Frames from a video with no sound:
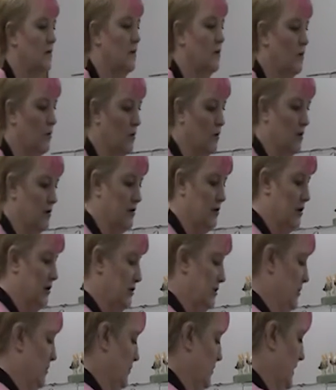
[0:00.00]
Or you could
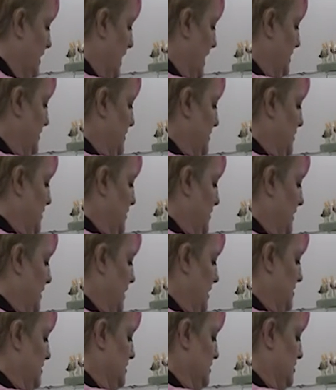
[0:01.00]
do what I do and
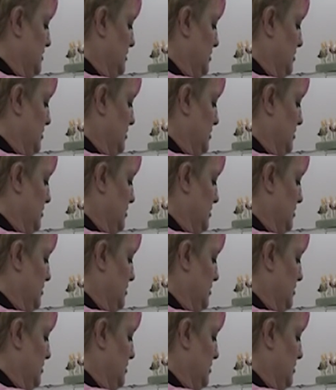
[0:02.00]
I just